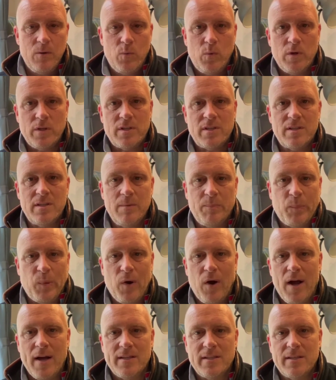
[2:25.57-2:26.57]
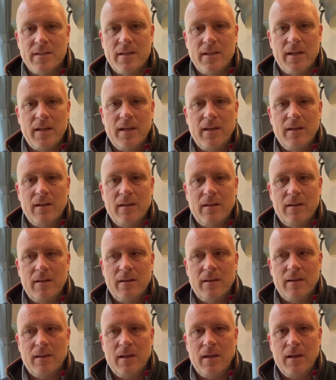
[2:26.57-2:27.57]
What's the price of the
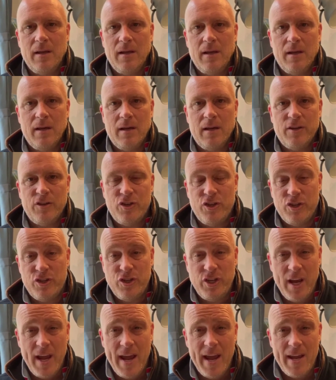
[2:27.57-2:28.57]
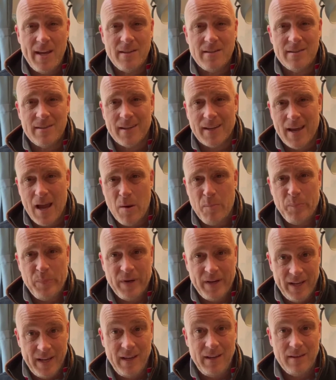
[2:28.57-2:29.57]
shares, the
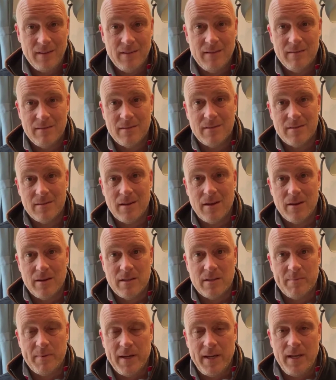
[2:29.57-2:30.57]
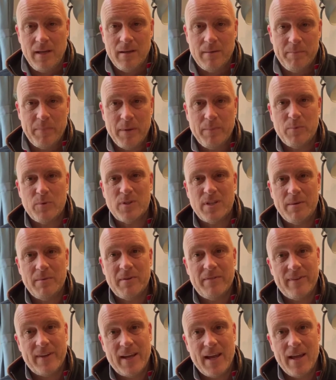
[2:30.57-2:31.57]
company, so to speak? People seem
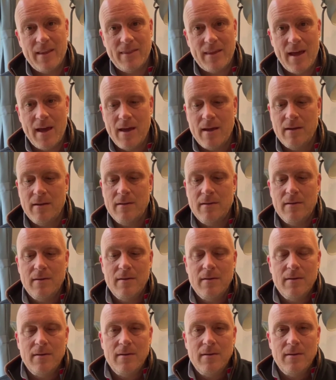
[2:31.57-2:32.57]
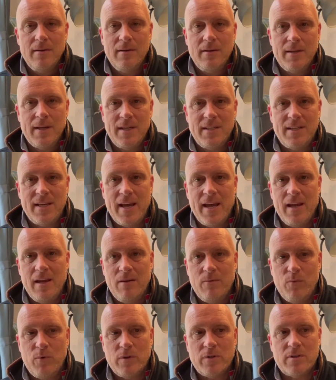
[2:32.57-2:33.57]
to forget that. They
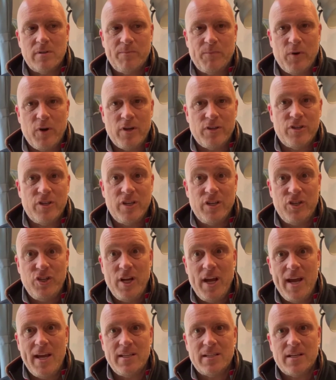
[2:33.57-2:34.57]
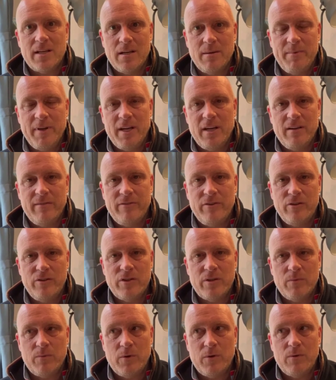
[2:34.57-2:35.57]
say, what's the price of the shares going to be in the
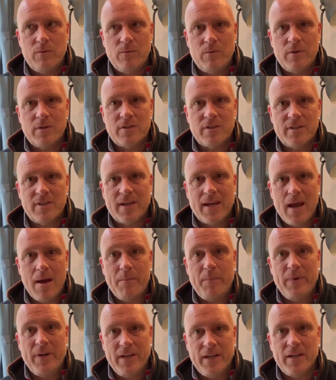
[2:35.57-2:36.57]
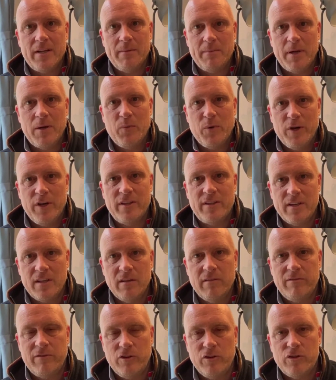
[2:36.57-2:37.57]
future? Well, what's the company going to be worth in
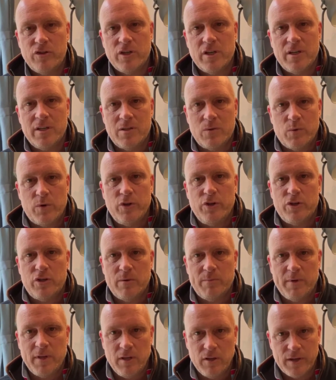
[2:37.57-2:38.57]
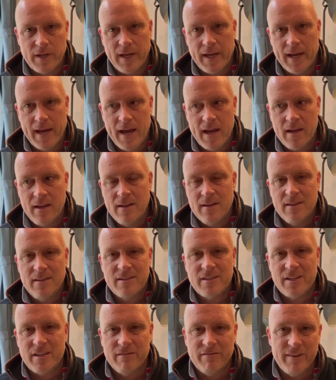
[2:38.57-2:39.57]
the future is what you should be looking at.
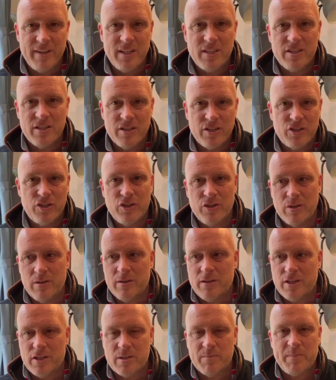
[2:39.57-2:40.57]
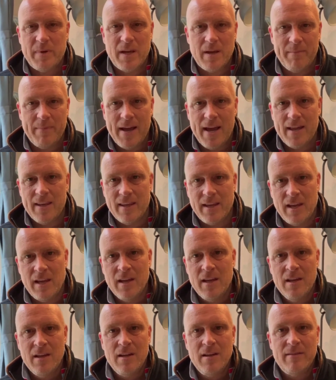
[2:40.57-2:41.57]
So your research shouldn't just be about
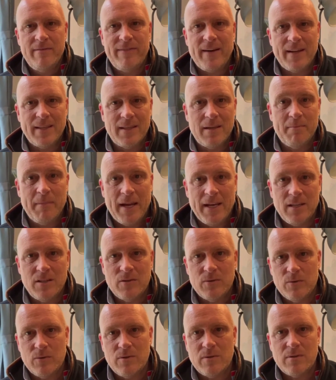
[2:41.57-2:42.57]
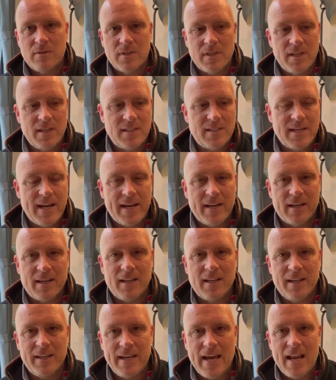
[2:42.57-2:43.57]
the fundamentals and the
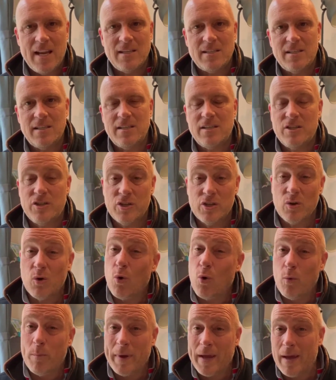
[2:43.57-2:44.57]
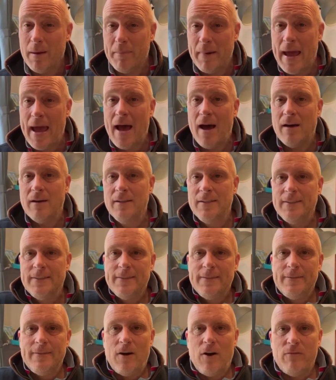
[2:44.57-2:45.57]
technical analysis. It should all be about,
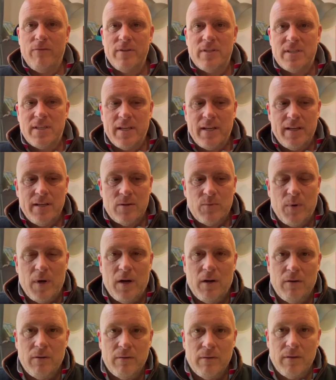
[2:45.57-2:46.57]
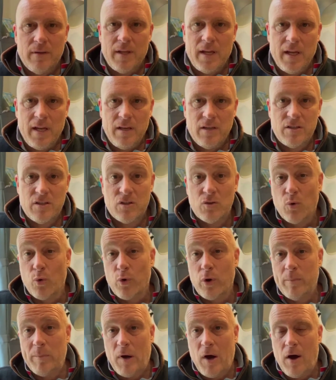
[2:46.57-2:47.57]
obviously, as well, the
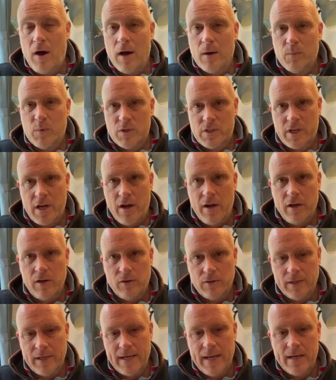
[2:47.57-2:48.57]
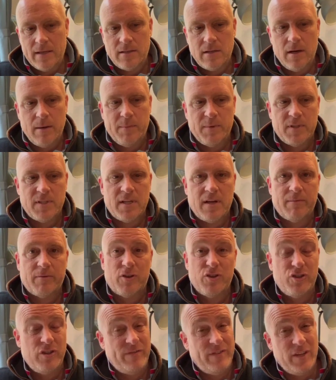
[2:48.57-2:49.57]
story behind what's going on and that type of stuff.
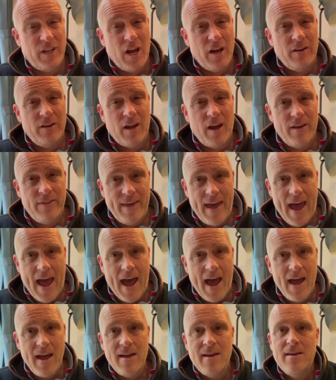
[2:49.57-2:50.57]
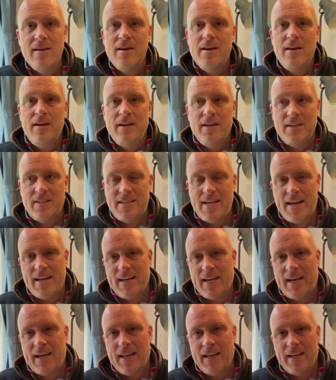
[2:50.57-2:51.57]
Because if you don't know that, your
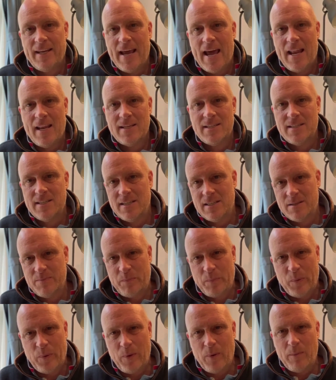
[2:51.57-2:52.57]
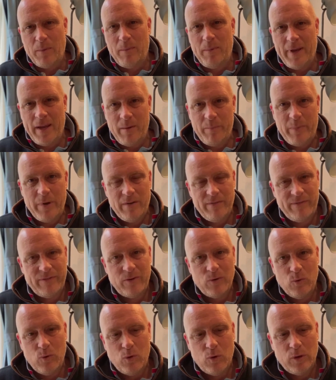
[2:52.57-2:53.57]
technical analysis is probably a bit
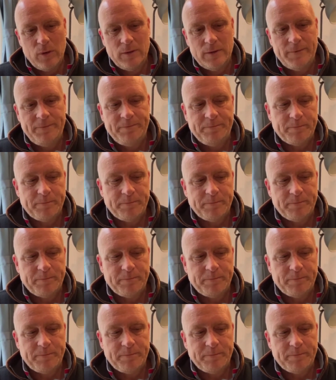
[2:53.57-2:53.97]
flawed.